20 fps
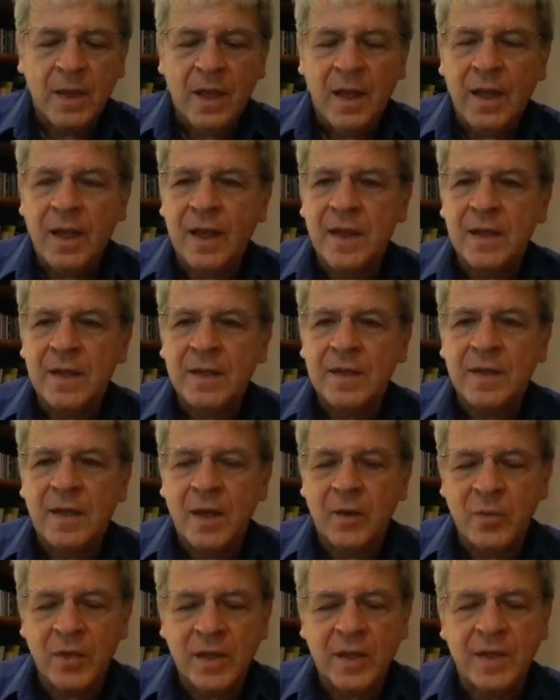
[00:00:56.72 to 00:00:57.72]
And I
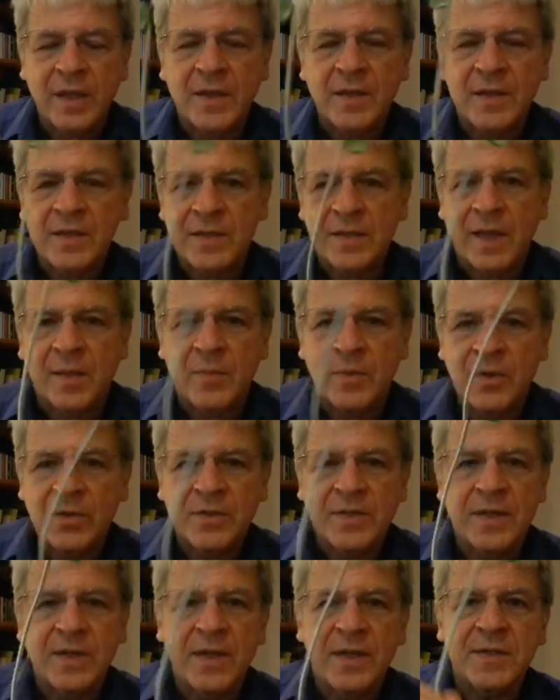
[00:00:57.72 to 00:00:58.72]
really like this lamp. You
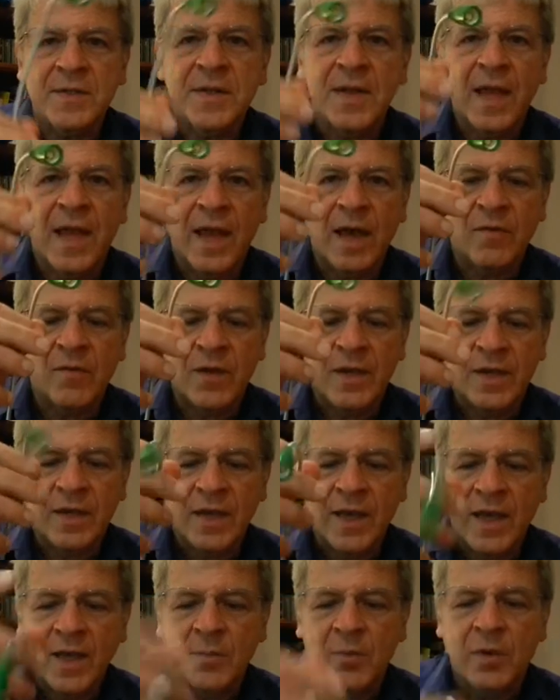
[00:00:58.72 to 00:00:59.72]
notice it doesn't have any
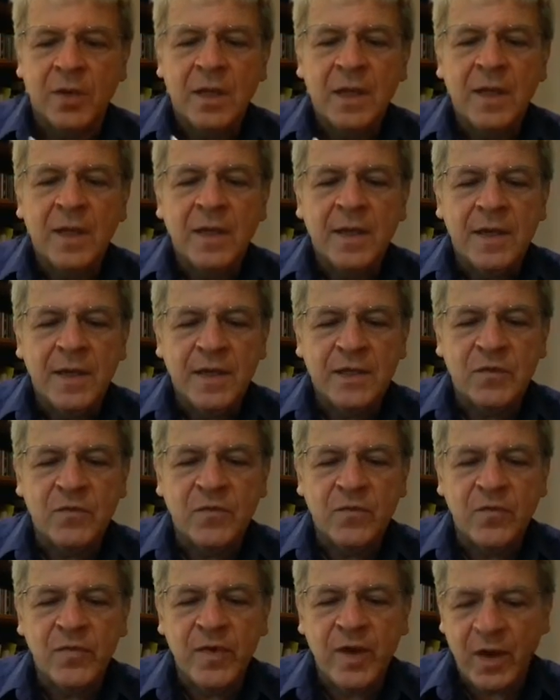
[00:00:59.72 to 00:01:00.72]
cable. It's
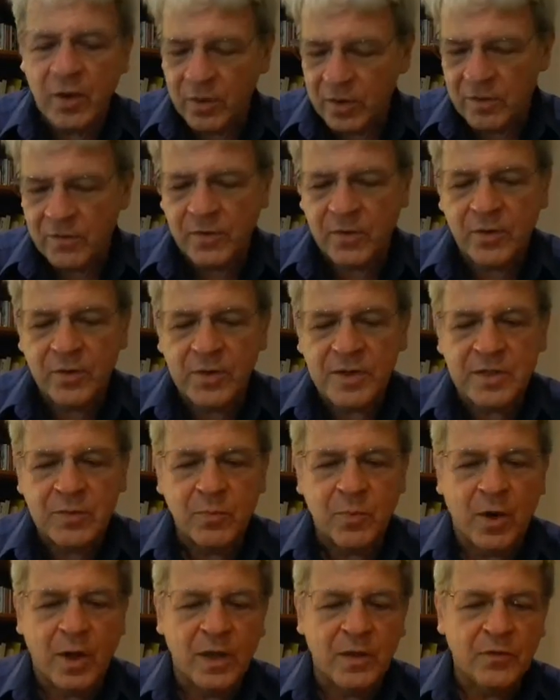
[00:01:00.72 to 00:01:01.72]
very, very
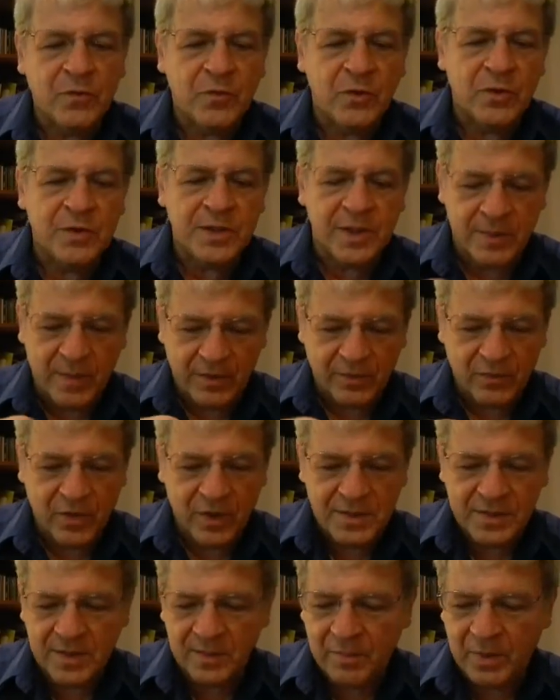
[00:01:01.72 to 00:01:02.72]
small. It folds up. I've
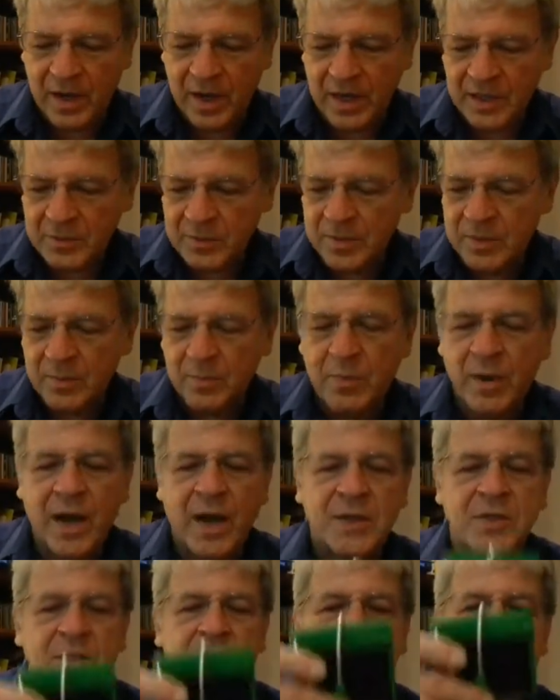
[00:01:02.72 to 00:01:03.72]
lost the box, but the box is